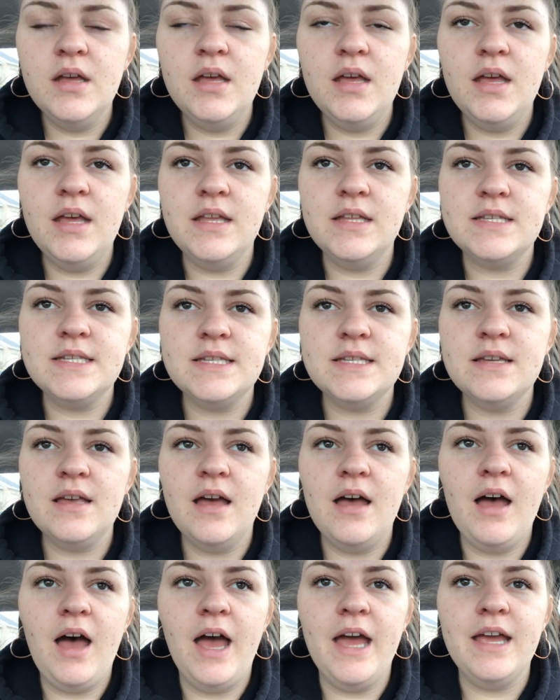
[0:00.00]
it's,
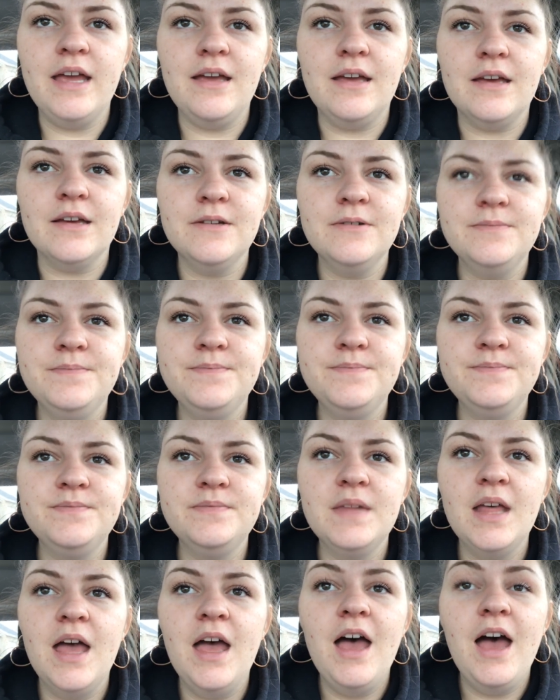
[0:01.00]
I
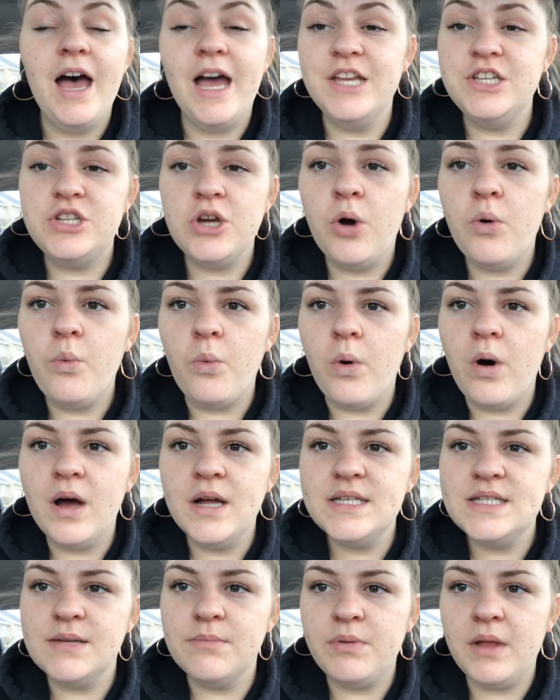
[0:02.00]
don't
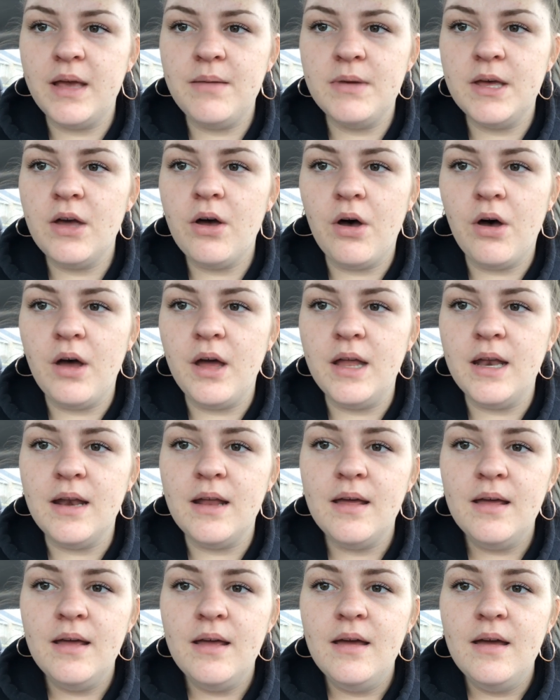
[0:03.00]
want to blame it on
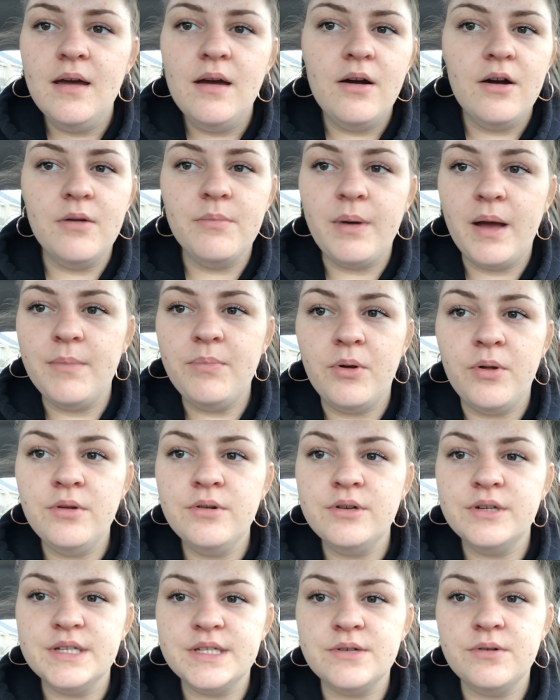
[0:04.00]
her
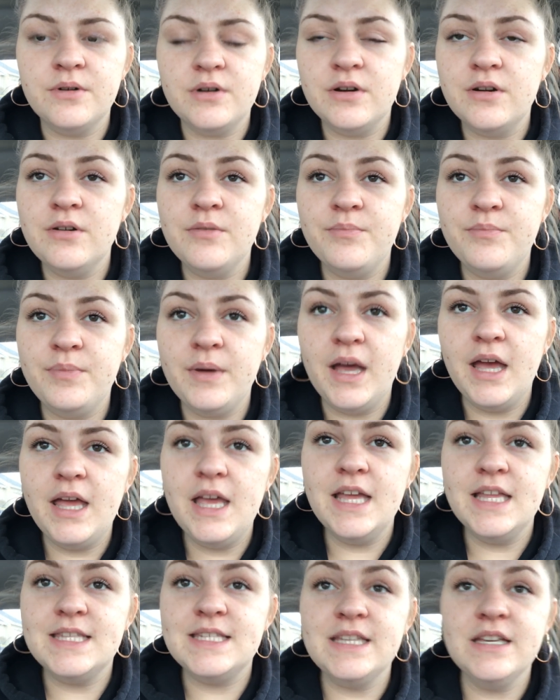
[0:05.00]
bipolar disorder, but
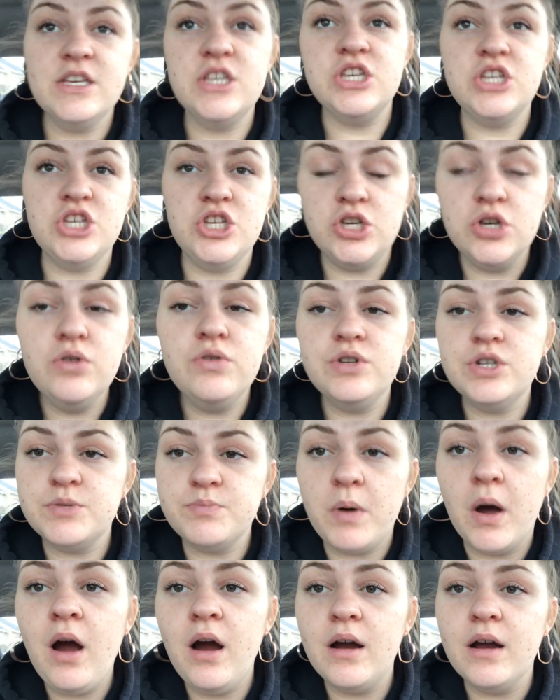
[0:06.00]
it's a huge
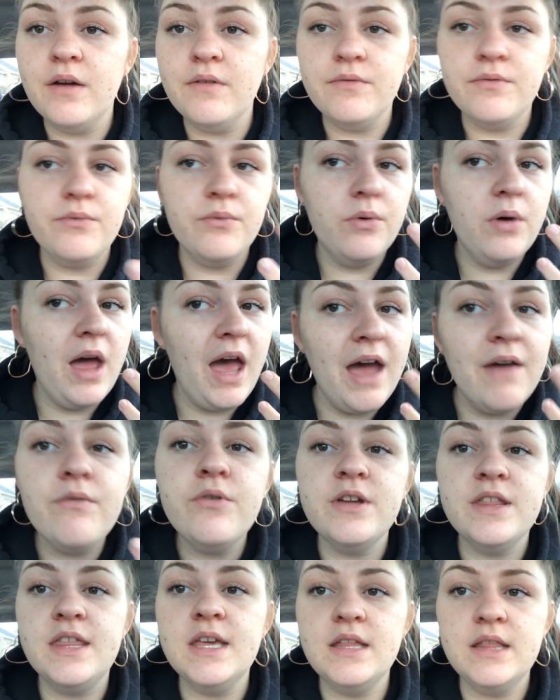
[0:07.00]
part of
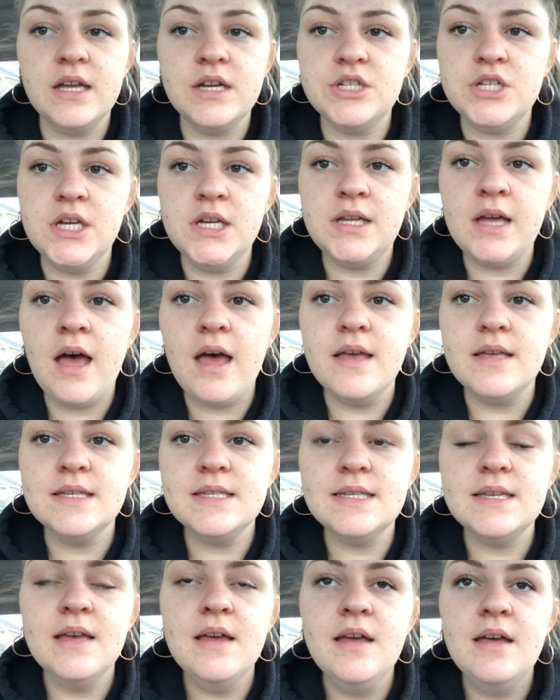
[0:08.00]
everything that she
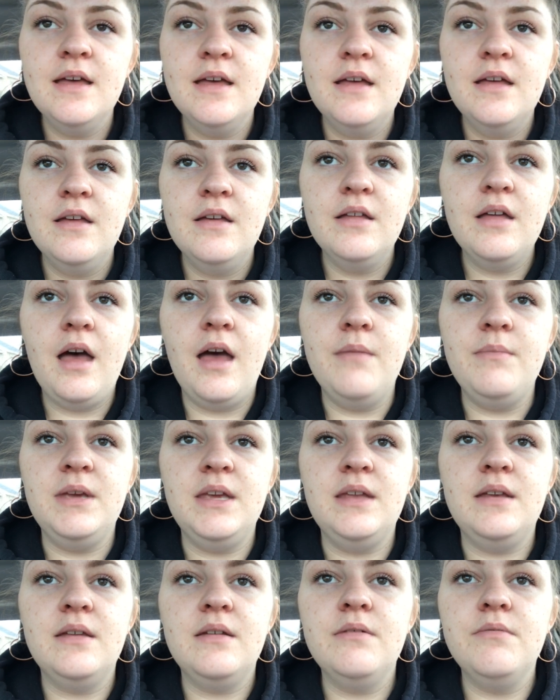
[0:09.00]
does. I
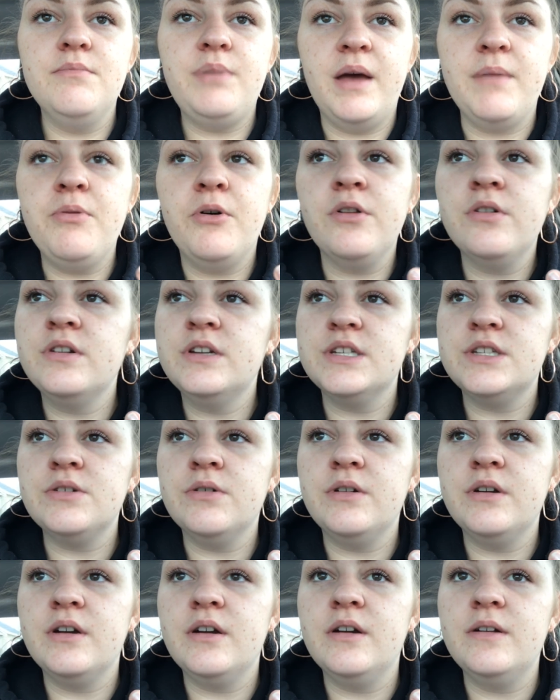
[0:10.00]
mean, bipolar
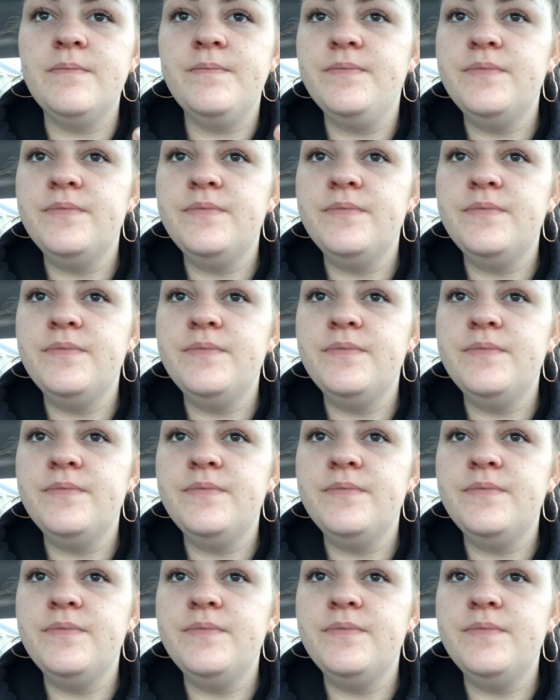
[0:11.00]
disorder,